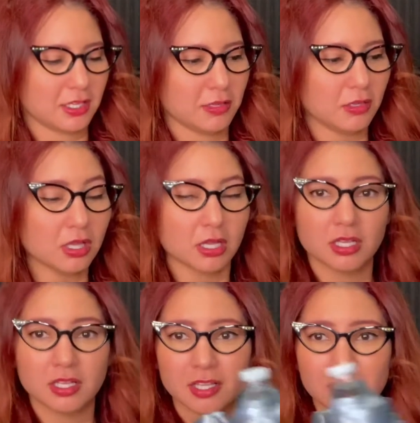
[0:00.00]
oh,
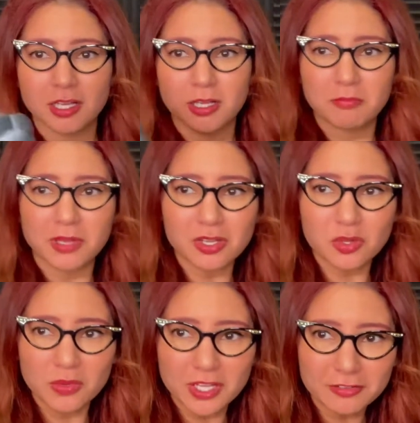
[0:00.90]
bottle of
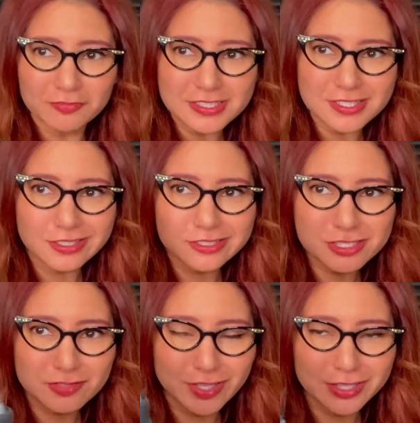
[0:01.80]
water fits in there
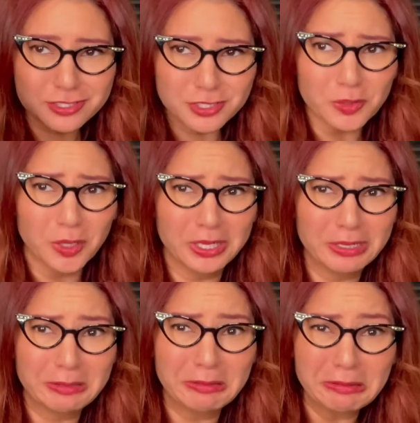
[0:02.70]
just fine too.
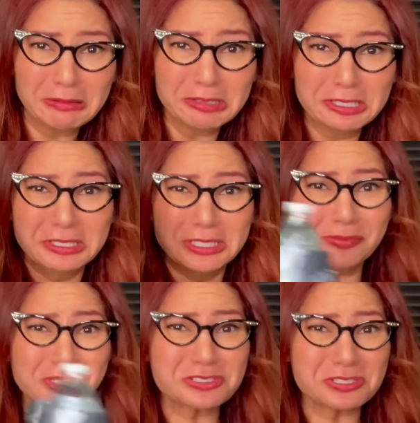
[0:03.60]
I'm
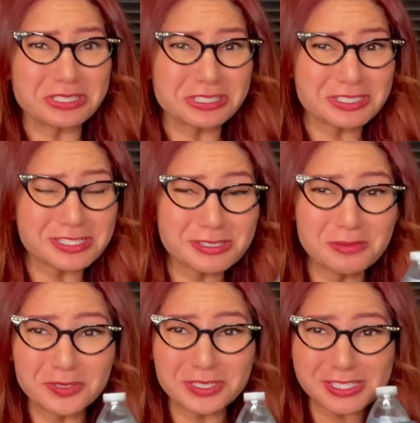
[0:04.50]
actually kind of
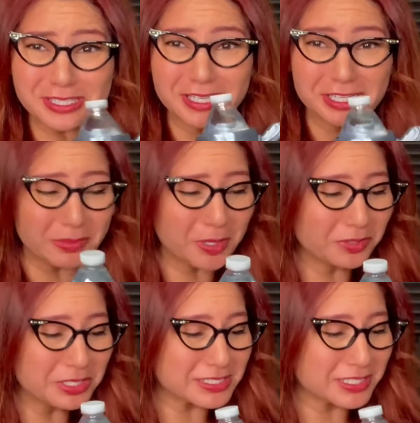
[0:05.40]
super excited about
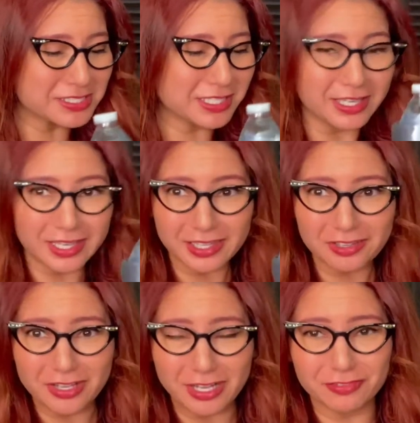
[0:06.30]
this because I live
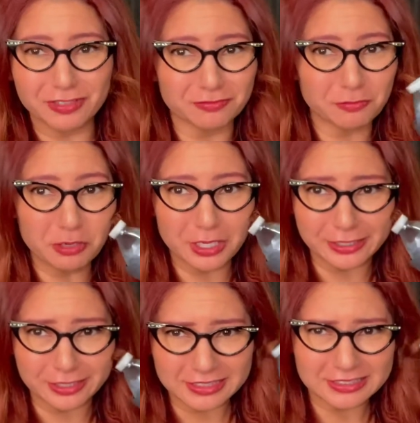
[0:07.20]
off of
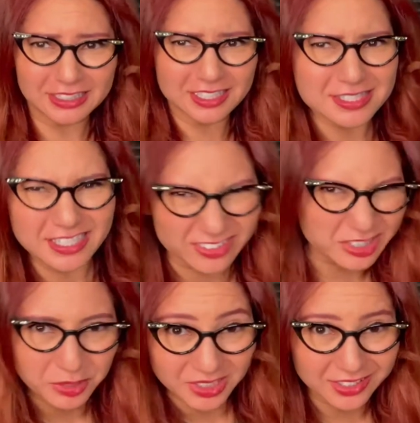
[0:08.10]
water. I guess
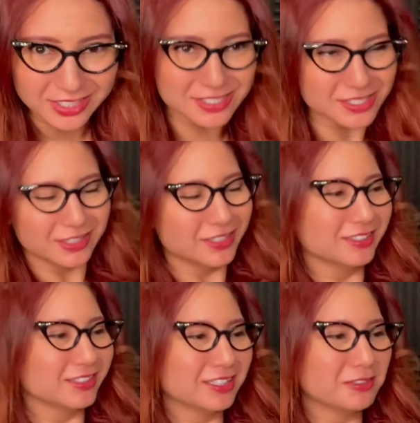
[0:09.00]
everyone does.
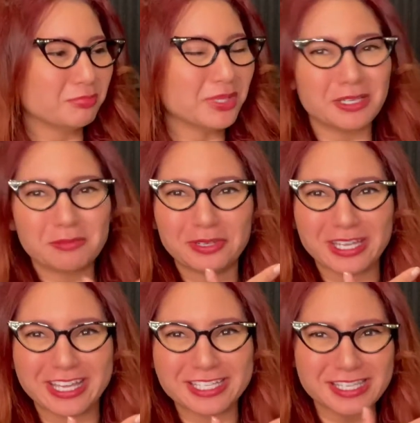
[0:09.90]
But pretty
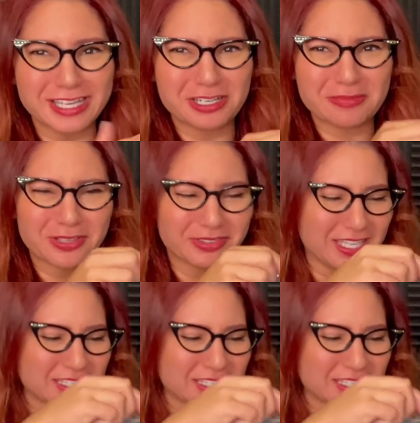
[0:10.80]
excited about this,